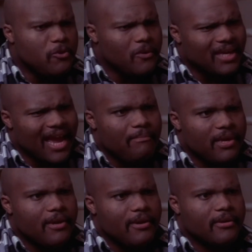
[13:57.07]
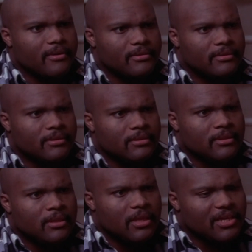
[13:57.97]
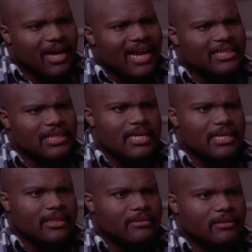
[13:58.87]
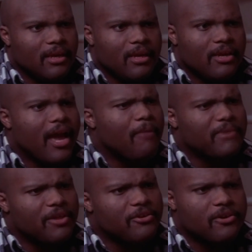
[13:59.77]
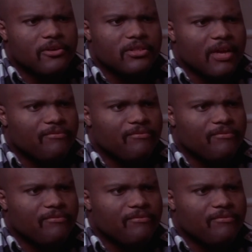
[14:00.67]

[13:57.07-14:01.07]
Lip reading: came here. You got clean. You helped other girls off the